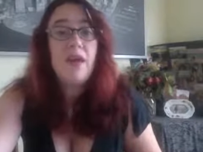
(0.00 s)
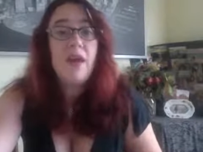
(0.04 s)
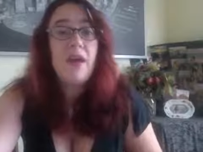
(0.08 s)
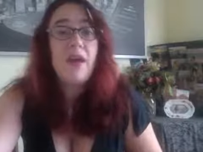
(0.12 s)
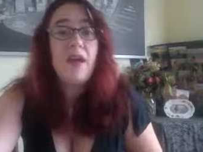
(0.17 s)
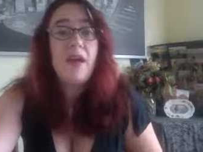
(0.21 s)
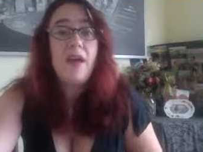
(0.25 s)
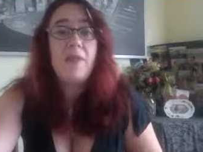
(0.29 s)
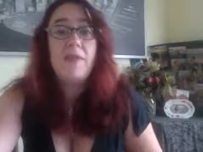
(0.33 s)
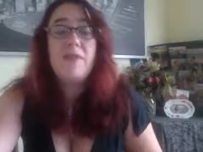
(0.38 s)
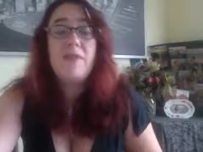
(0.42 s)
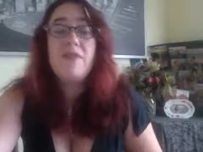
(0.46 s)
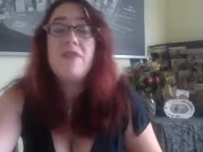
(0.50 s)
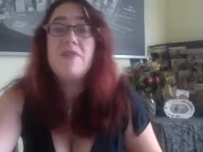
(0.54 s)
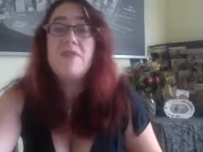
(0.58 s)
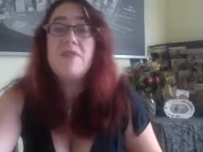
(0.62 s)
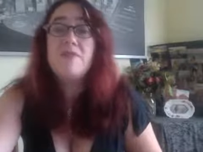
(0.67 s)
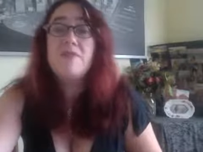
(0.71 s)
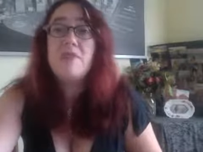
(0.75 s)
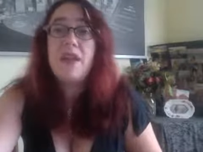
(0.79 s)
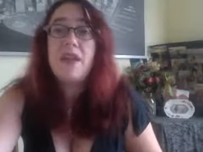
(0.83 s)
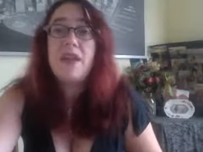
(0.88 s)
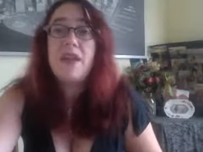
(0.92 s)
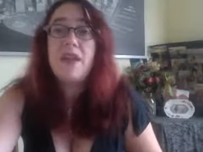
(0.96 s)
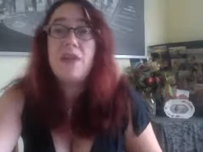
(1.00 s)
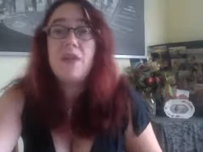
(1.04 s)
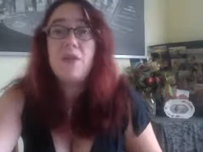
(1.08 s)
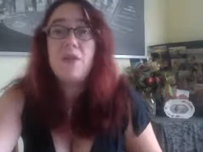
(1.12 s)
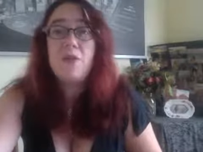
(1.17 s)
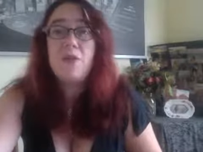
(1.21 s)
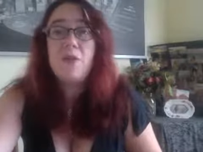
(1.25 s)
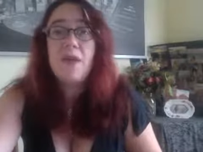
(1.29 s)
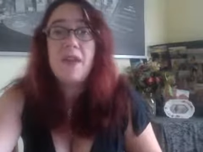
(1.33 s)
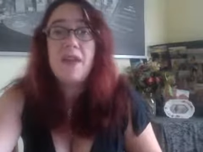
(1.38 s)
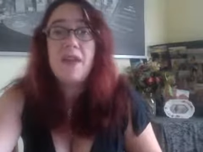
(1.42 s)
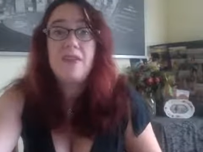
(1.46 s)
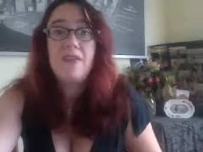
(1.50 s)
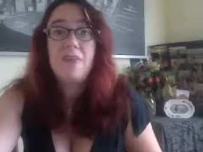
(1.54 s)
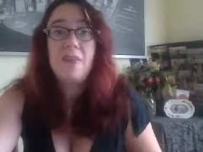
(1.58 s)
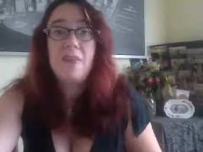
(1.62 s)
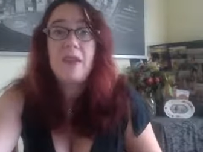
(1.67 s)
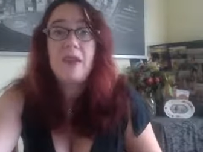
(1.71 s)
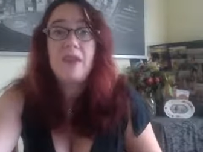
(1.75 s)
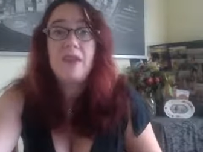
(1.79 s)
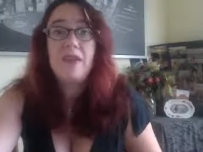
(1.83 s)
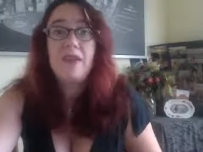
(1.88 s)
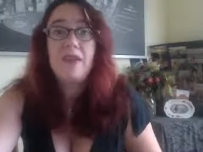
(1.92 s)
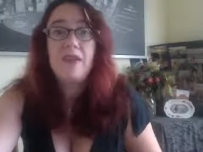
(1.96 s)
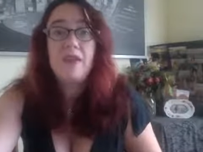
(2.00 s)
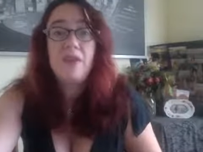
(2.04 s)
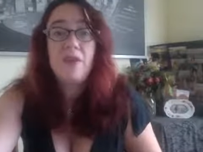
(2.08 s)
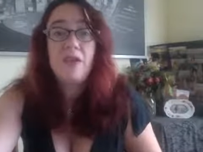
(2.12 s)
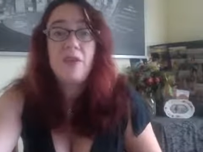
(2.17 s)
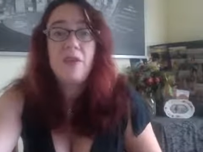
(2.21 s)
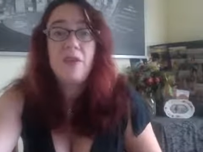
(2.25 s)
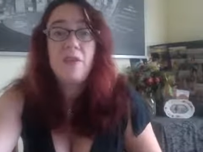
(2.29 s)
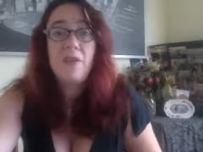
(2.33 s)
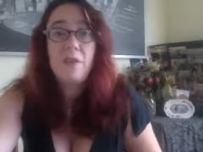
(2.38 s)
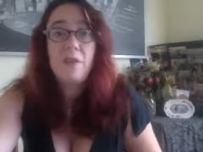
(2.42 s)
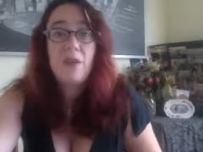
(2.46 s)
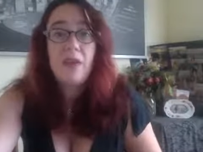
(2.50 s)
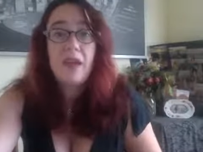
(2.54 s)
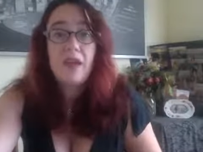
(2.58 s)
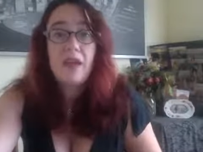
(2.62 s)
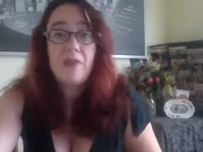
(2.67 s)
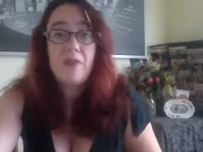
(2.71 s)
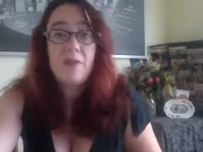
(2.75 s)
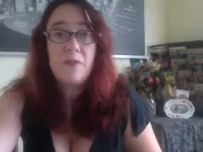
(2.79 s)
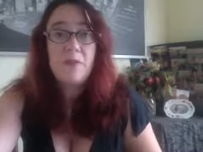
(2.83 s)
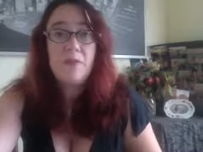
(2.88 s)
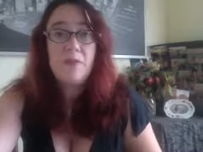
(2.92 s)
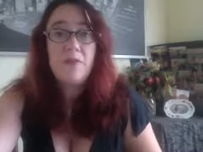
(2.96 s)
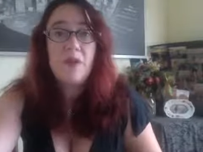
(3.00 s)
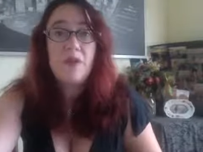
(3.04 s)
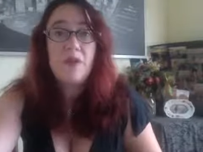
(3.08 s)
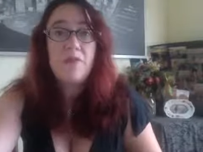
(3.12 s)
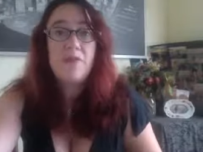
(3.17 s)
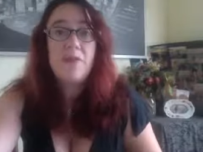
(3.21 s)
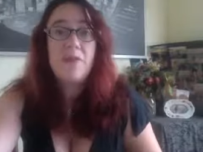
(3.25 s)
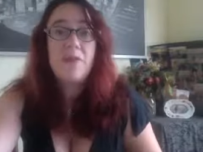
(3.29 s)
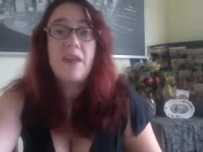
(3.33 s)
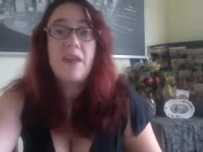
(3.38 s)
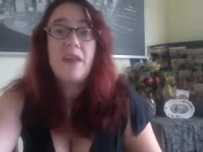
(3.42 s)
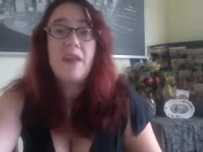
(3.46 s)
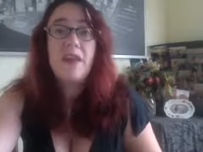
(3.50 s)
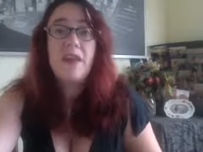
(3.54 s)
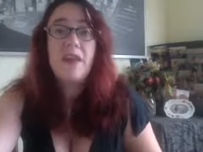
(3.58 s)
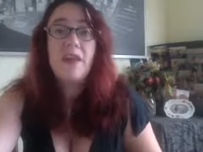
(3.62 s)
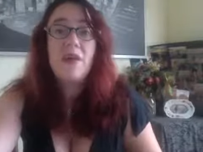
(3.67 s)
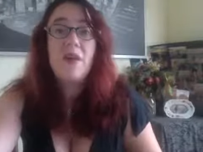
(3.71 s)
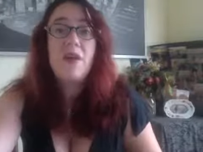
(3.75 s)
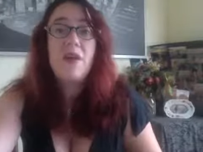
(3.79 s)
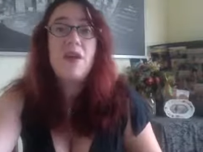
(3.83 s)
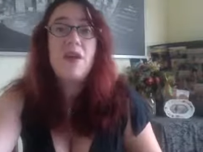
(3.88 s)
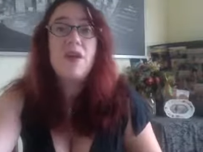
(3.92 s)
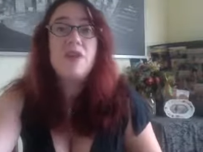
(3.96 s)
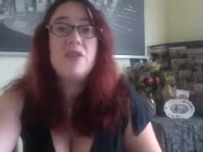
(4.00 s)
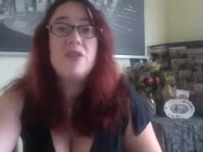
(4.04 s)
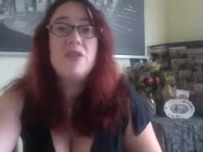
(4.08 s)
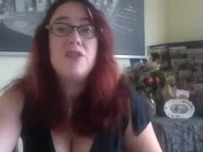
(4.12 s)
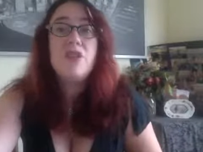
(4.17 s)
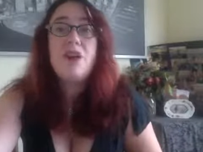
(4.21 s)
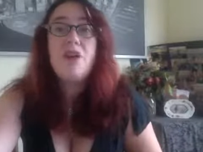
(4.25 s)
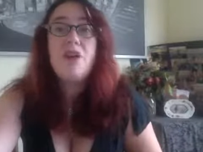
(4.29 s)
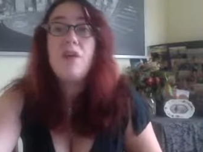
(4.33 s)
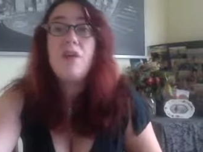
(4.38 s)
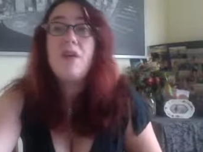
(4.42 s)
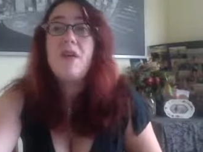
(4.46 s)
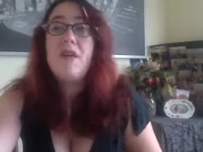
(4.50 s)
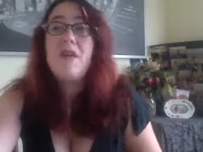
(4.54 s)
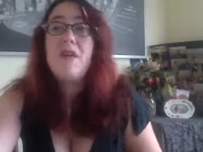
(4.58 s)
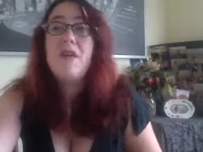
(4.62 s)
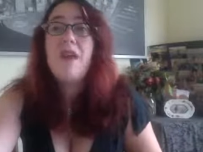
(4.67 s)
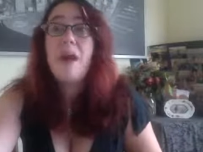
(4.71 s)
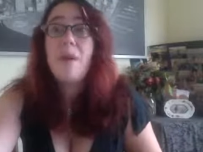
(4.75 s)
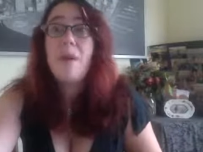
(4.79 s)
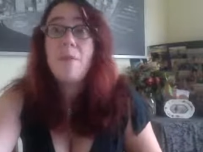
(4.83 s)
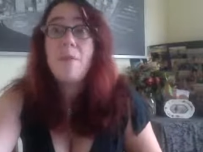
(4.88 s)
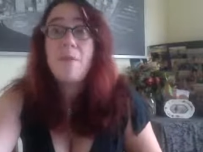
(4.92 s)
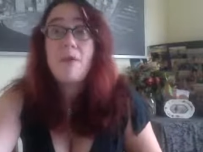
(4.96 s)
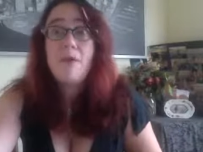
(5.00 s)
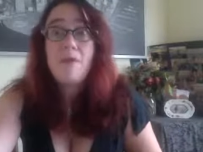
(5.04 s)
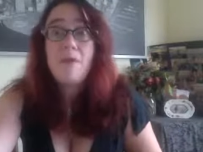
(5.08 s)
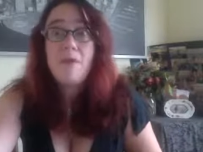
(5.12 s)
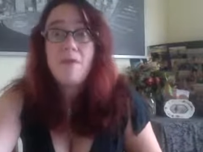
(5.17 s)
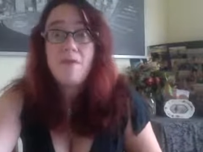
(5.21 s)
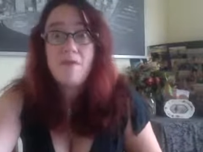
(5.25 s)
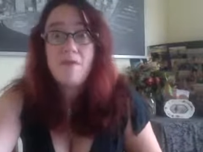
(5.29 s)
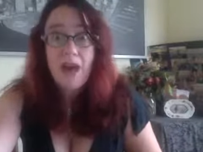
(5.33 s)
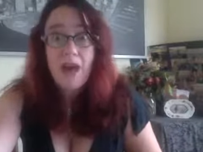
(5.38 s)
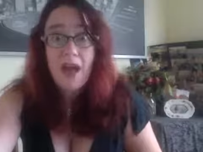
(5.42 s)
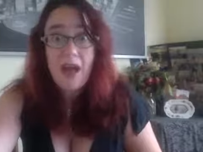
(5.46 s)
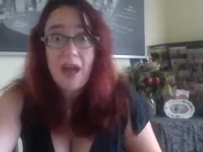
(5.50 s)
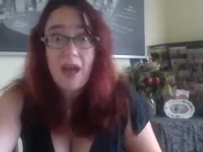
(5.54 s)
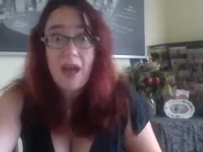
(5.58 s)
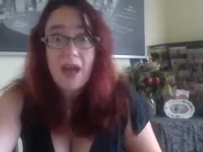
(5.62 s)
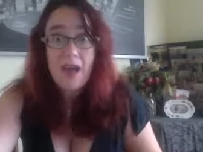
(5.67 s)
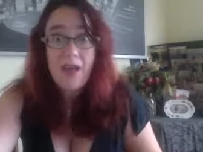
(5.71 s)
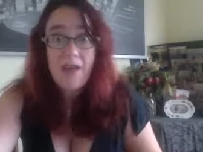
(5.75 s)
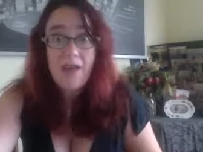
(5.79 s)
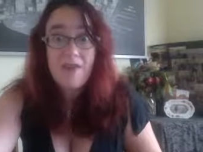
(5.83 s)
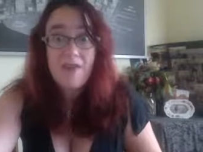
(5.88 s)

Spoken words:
And there's many other ways, but we have to move on for right now. So number 5.